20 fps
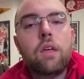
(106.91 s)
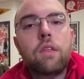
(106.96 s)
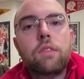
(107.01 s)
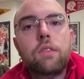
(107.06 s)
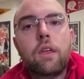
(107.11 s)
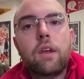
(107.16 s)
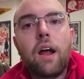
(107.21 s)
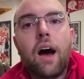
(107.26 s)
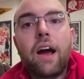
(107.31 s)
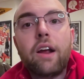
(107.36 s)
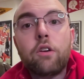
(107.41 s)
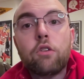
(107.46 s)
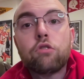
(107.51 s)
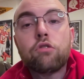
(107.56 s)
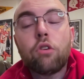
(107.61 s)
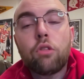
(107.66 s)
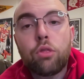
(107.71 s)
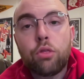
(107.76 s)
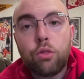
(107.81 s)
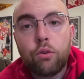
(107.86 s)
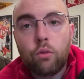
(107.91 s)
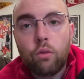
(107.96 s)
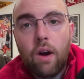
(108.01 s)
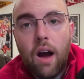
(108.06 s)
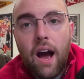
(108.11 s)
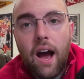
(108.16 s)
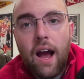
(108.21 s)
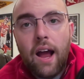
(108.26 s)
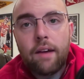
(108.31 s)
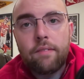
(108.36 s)
The Niners
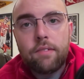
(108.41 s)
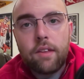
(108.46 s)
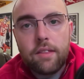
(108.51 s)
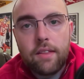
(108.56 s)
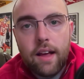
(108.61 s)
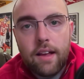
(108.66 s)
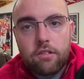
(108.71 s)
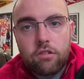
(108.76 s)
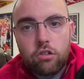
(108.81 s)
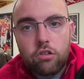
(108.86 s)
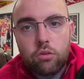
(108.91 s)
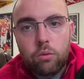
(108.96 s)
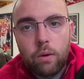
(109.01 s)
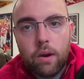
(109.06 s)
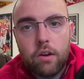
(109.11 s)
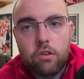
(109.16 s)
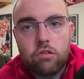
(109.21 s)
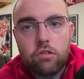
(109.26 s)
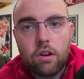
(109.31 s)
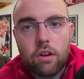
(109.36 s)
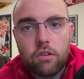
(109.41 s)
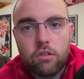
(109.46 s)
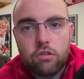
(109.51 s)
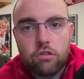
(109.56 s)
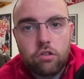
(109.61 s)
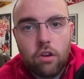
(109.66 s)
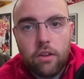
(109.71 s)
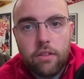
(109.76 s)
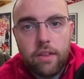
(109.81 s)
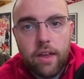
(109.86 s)
thrived in that situation on
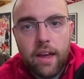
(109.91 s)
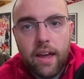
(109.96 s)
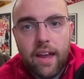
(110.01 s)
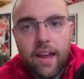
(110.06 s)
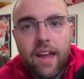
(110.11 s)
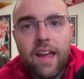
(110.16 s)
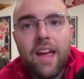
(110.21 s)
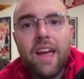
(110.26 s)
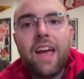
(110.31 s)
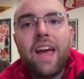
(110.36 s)
Sunday,